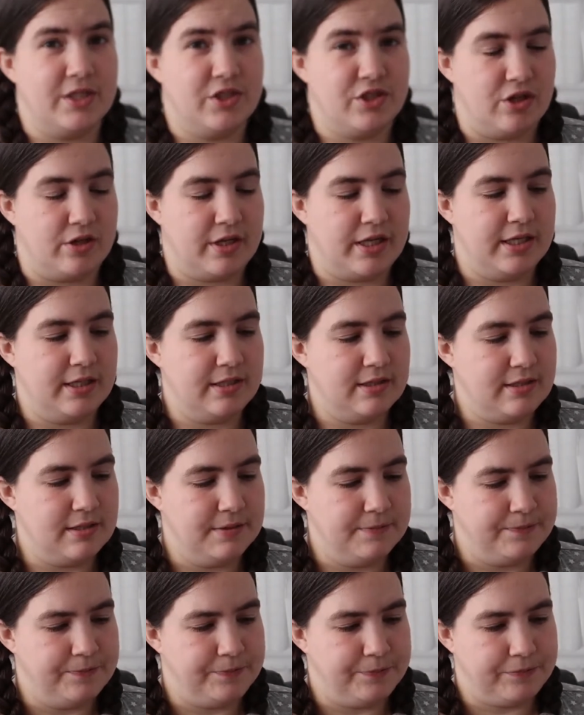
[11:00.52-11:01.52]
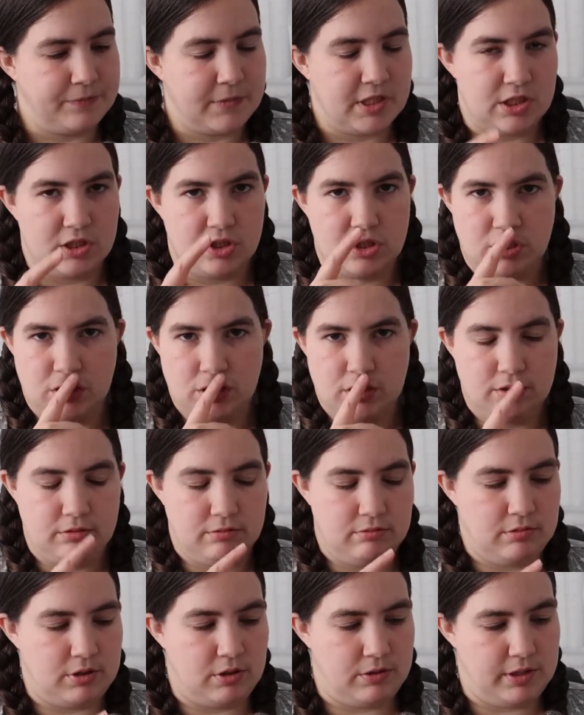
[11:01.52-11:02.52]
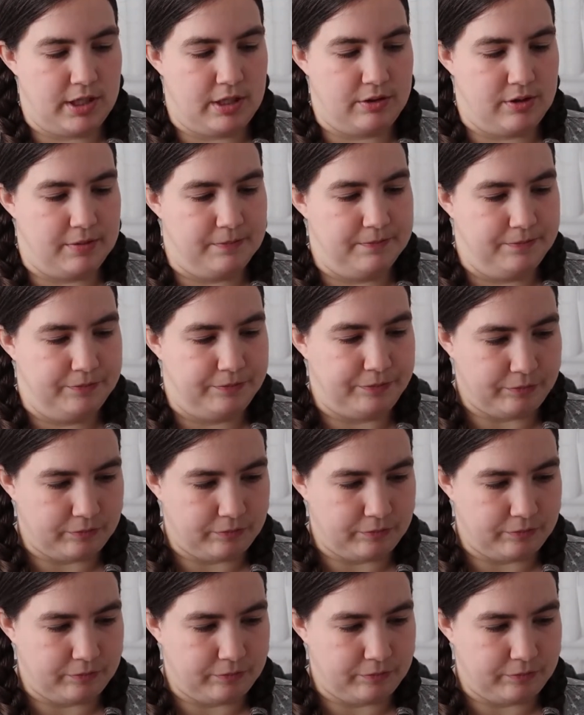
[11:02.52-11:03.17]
the stockings. Shh, don't tell them.